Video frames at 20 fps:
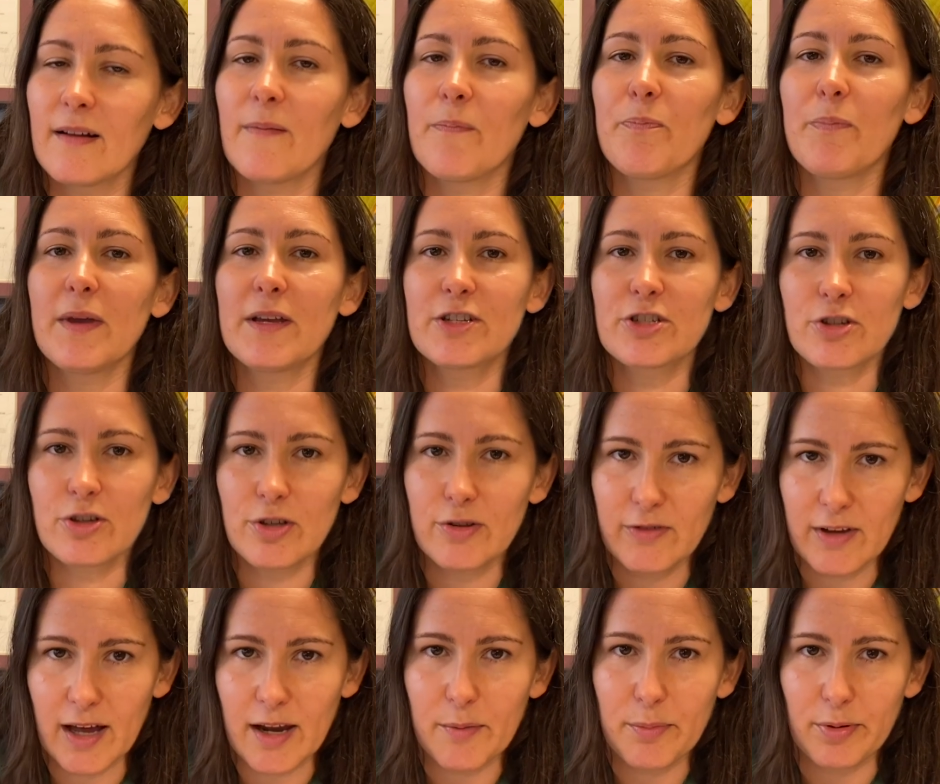make sure
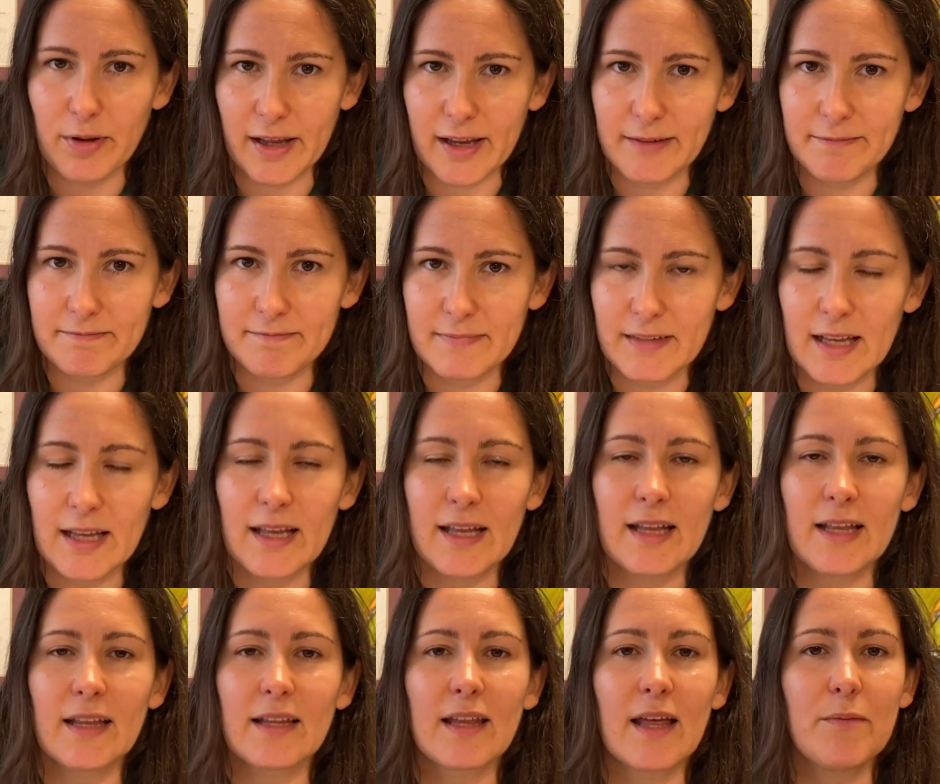you've got a plan.
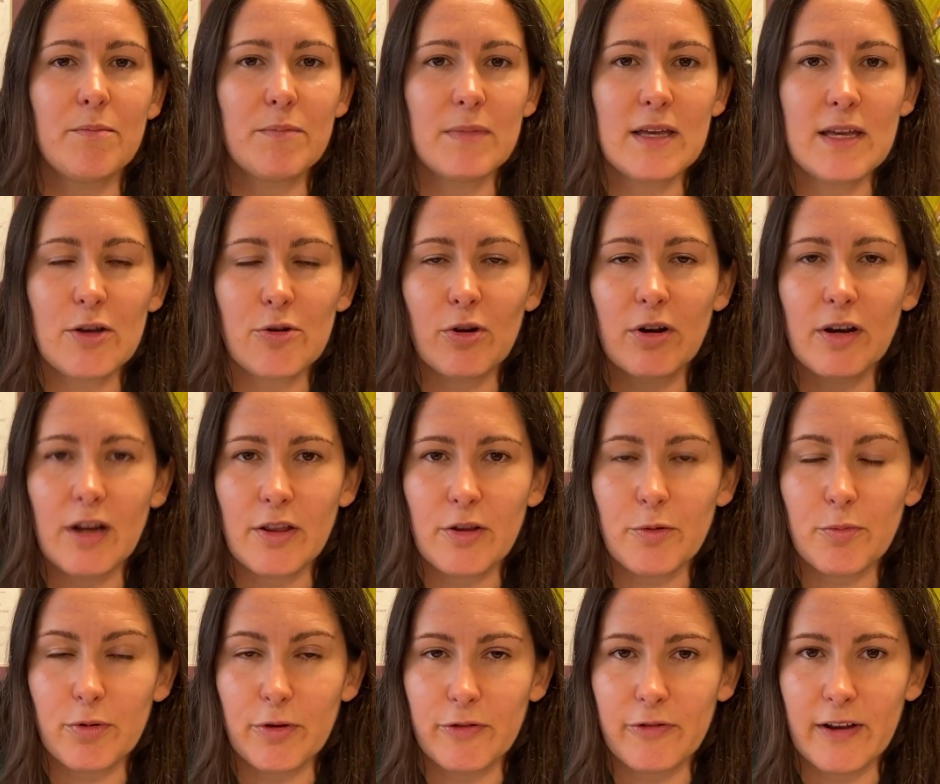Let me or
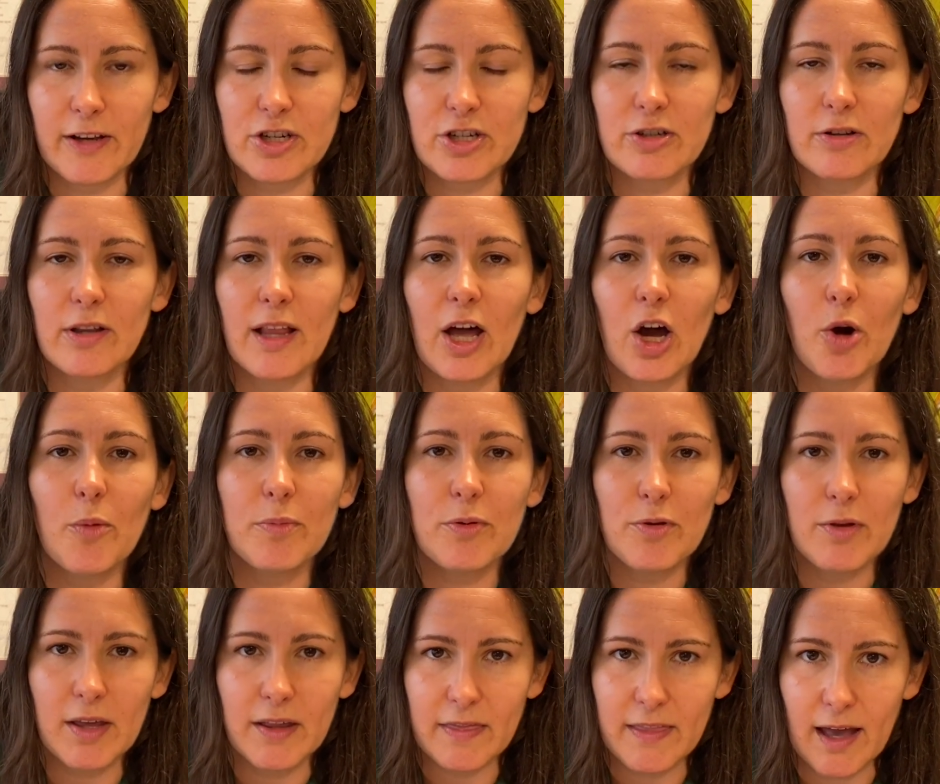another professional help
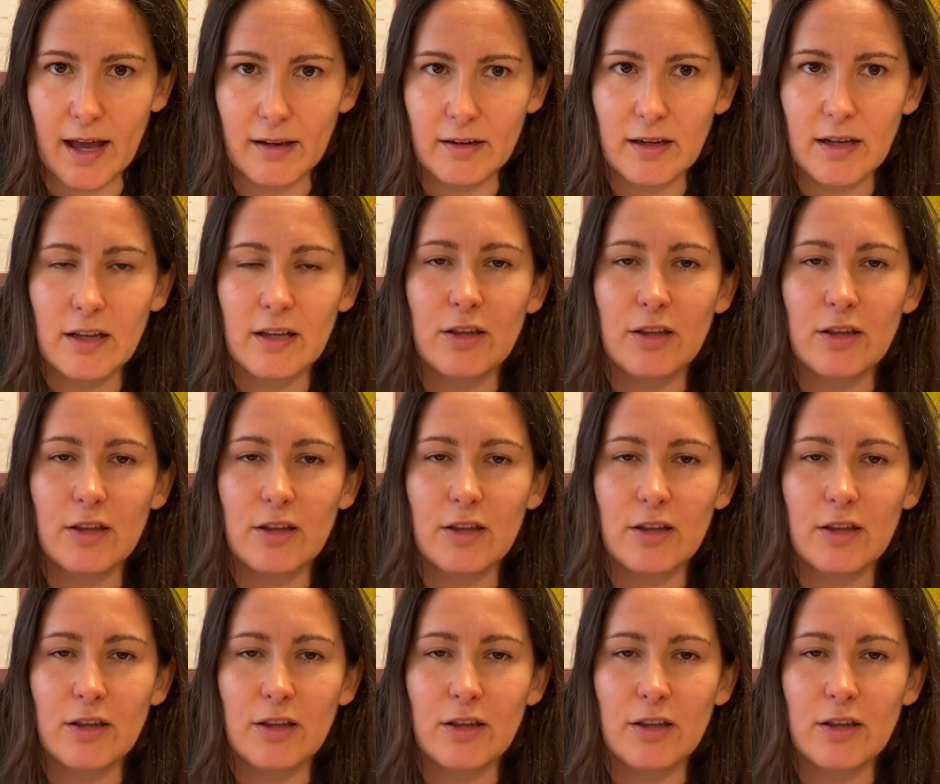you get that.